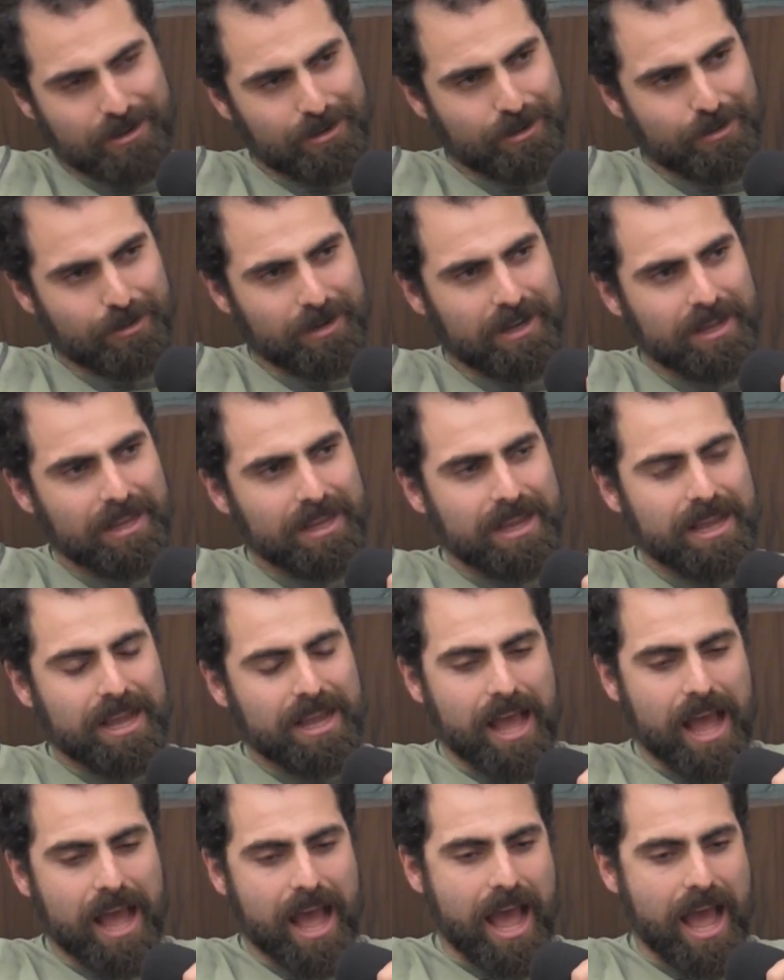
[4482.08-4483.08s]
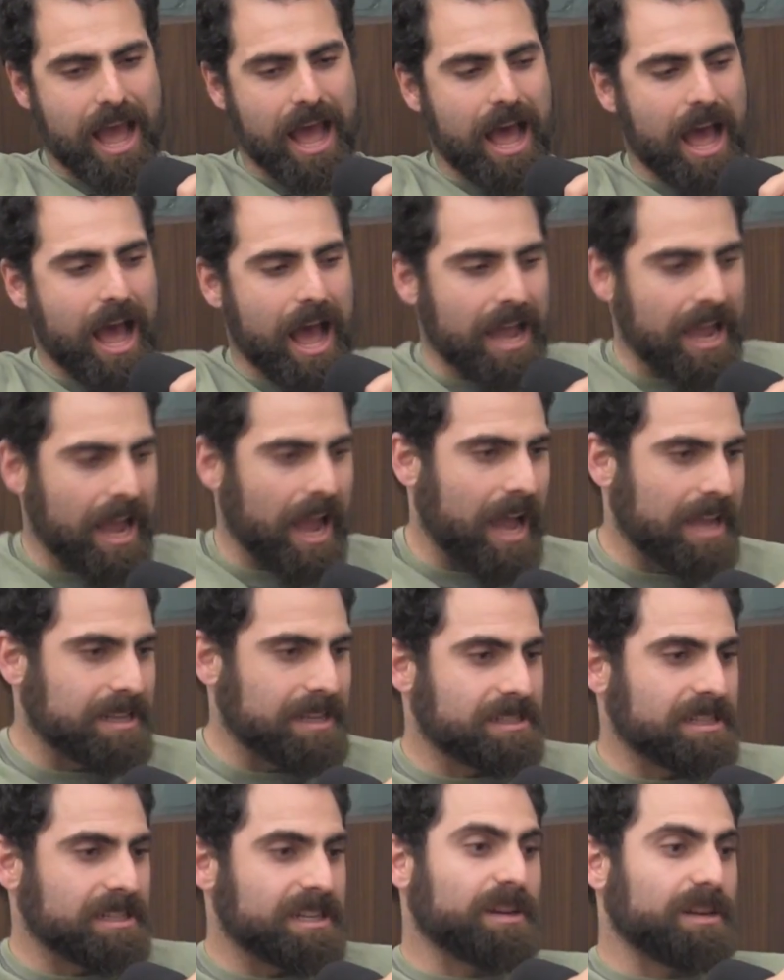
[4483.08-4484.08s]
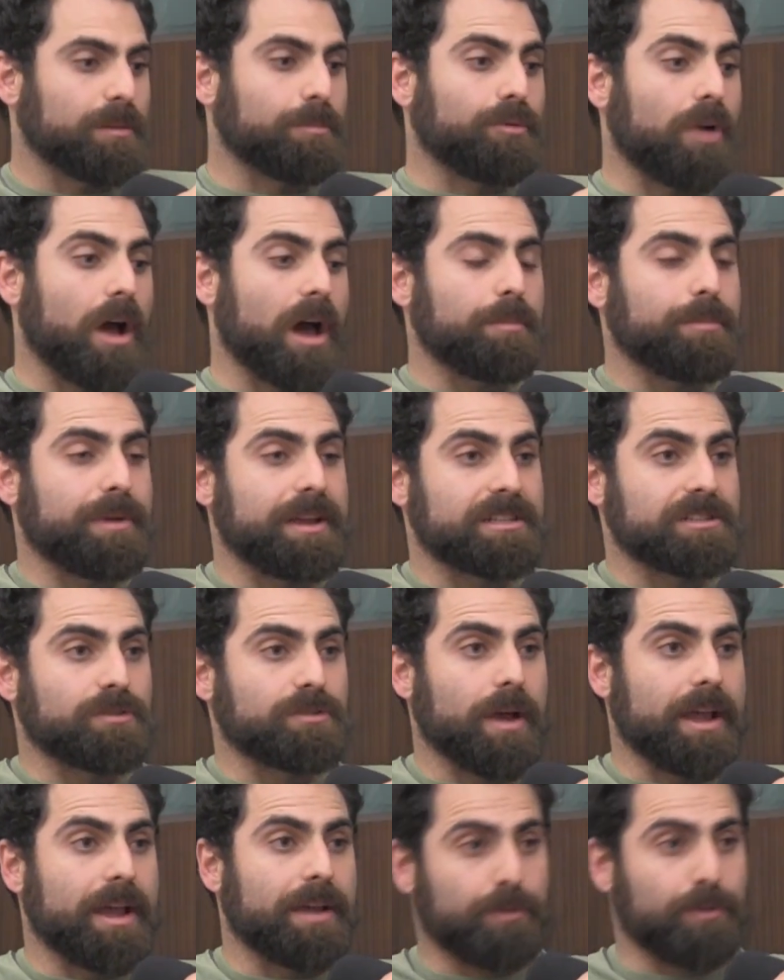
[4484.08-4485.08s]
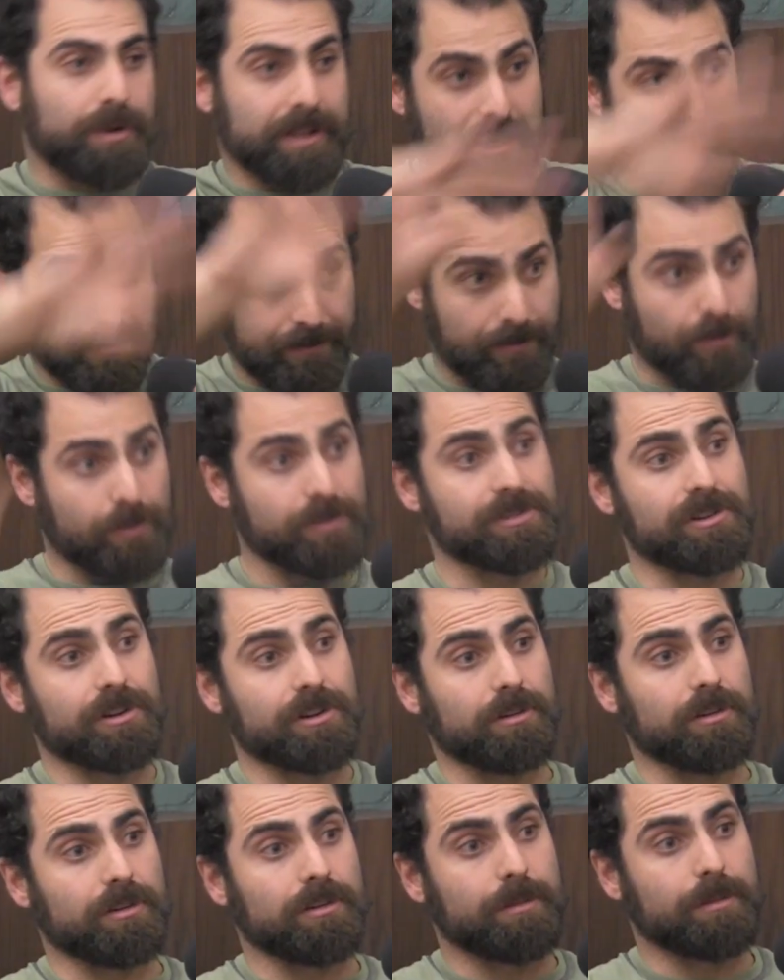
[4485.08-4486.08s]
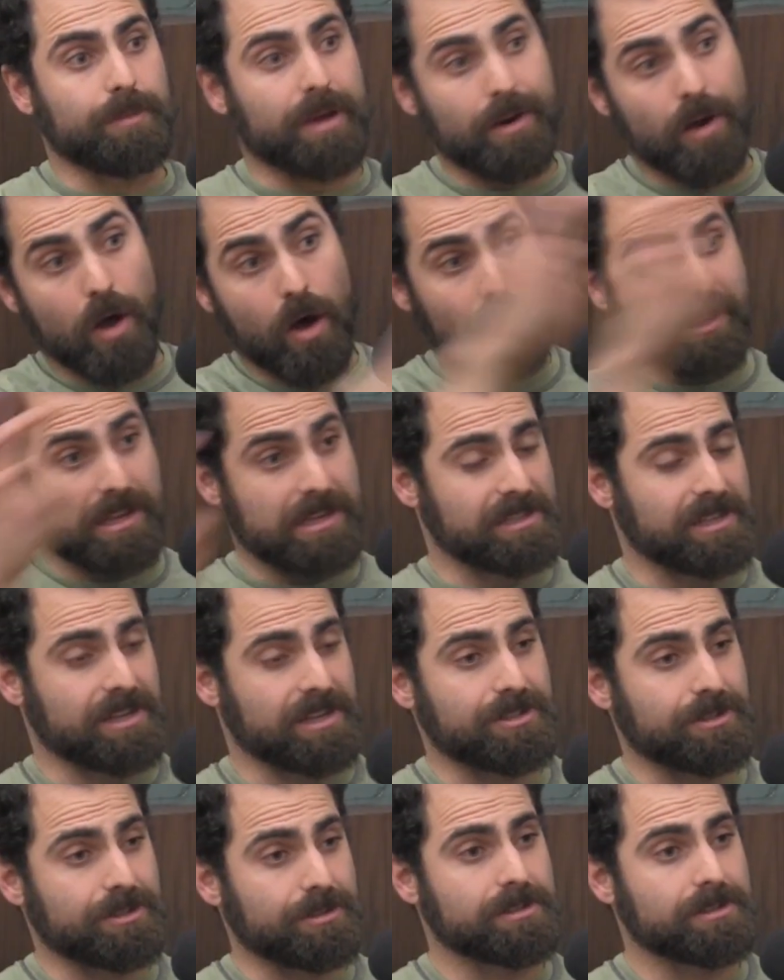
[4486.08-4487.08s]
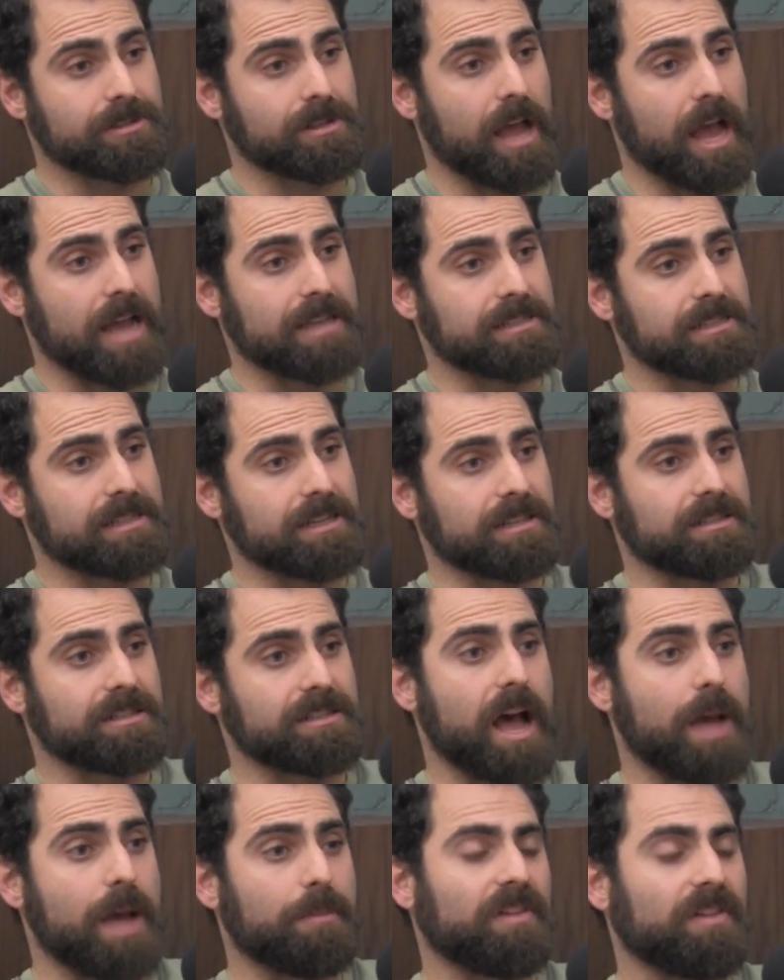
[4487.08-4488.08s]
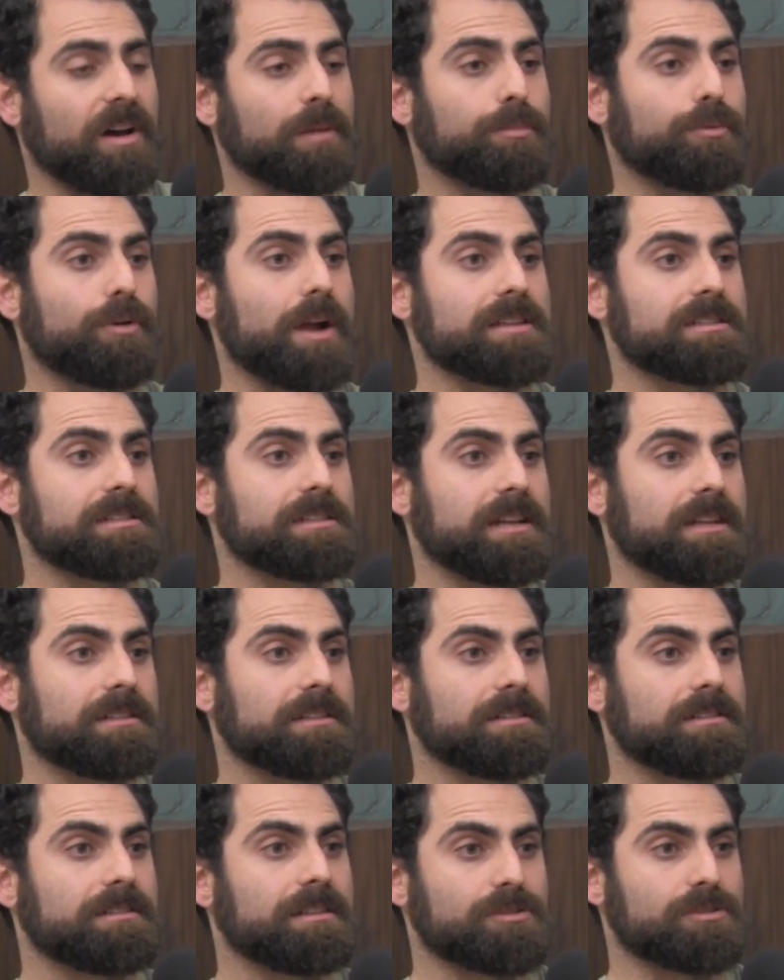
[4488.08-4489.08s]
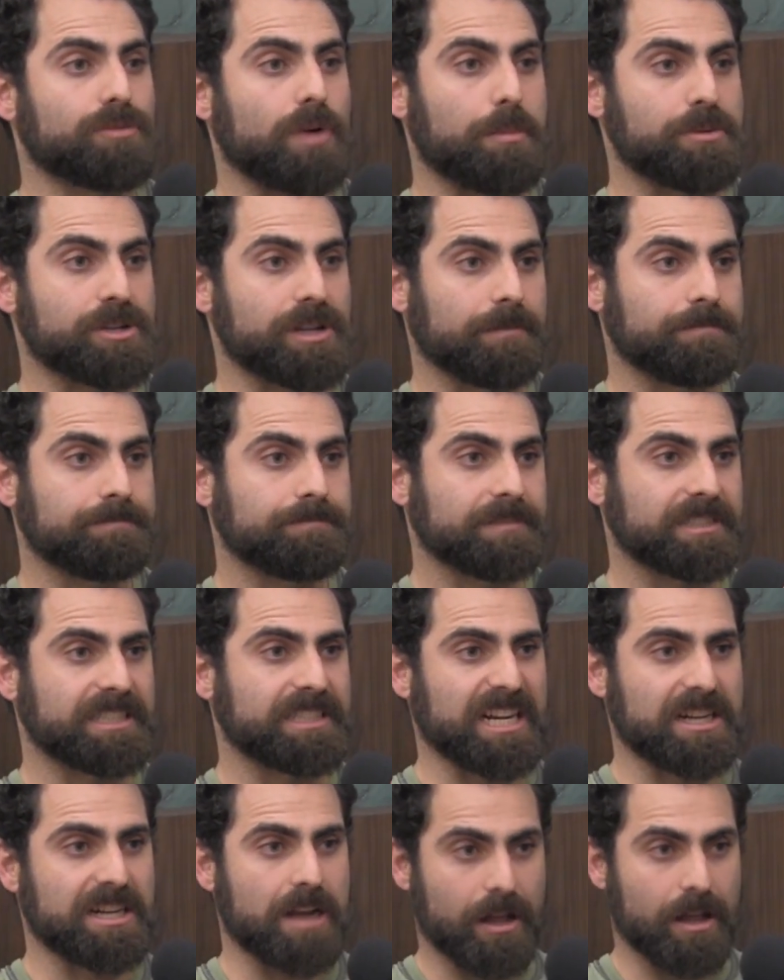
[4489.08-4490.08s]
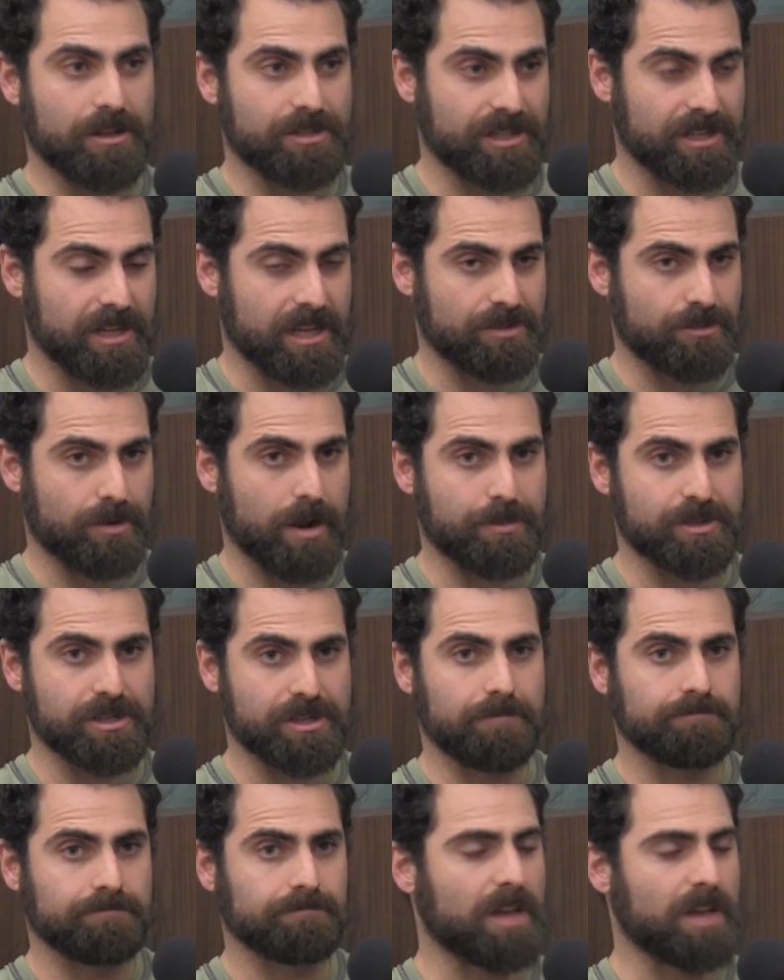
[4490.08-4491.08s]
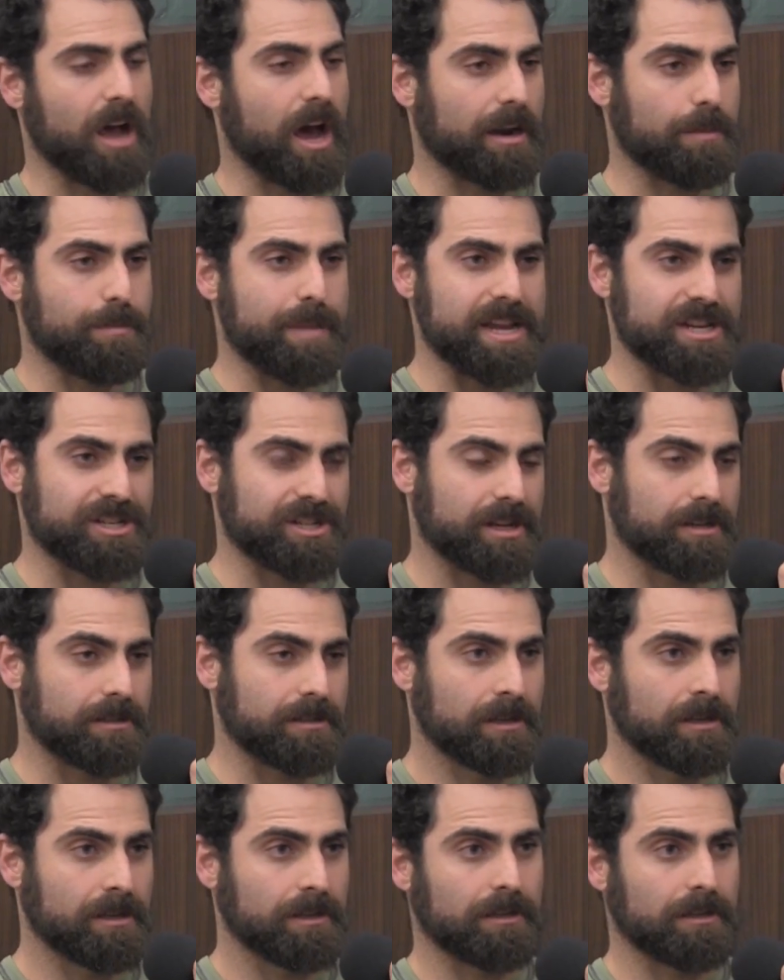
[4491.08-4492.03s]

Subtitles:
Or do you want to? I see in a broad-based way, bringing it full circle about all these issues, I see a time of unprecedented disruption, technology disruption, automation,